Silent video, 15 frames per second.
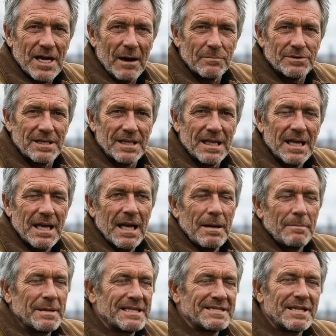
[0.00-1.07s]
option
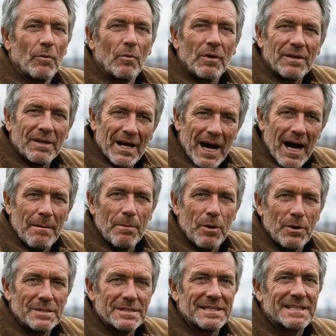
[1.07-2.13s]
because I want the
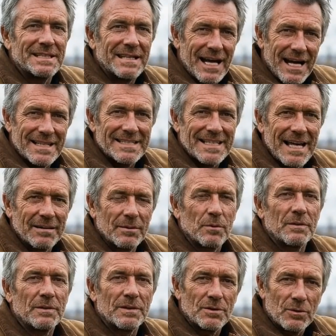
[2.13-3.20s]
compost in contact
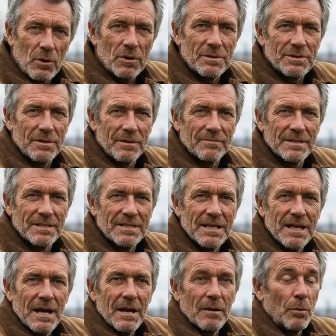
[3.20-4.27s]
with the soil surface
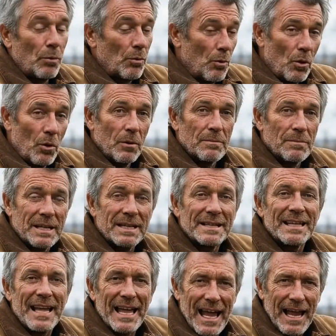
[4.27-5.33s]
where the worms can
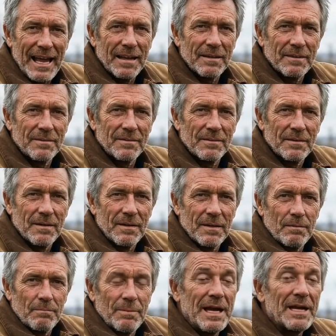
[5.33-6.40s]
get at it.
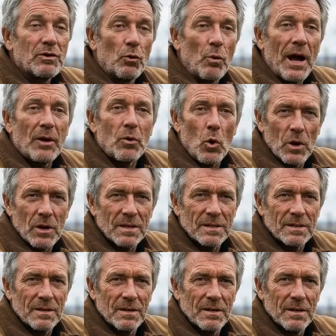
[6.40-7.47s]
But either way
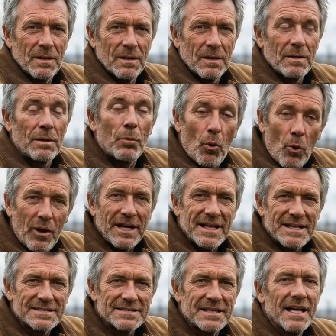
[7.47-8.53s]
works. The point
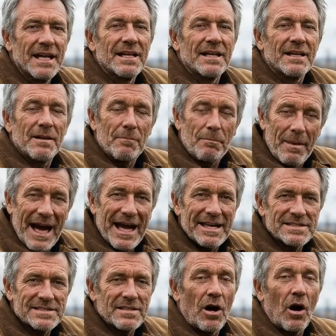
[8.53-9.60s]
is that the
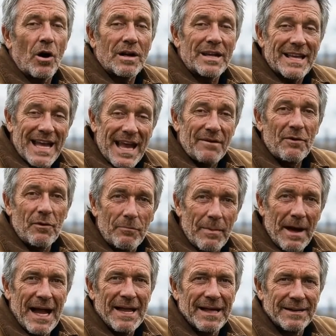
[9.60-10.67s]
beds are never
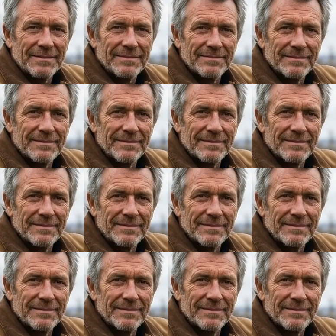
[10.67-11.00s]
bare.